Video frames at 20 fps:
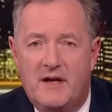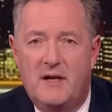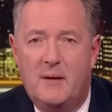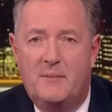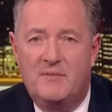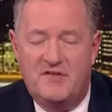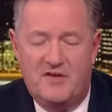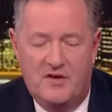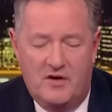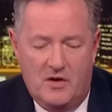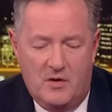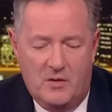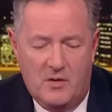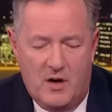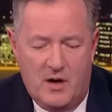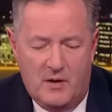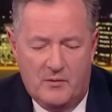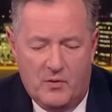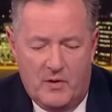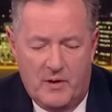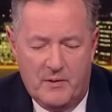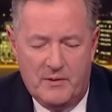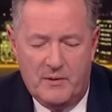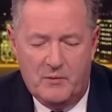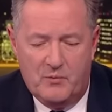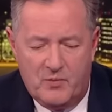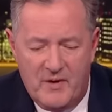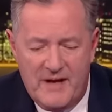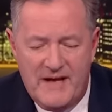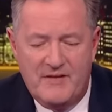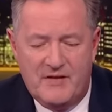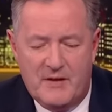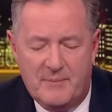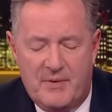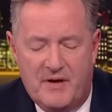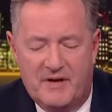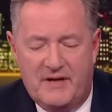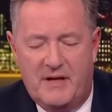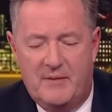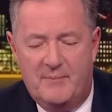come to you, Roy, I want to read the
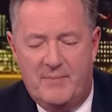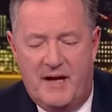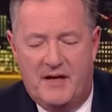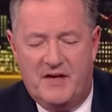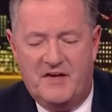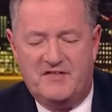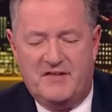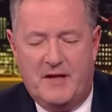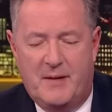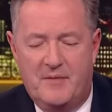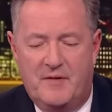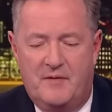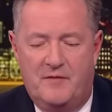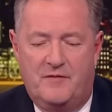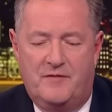Buckingham Palace statement in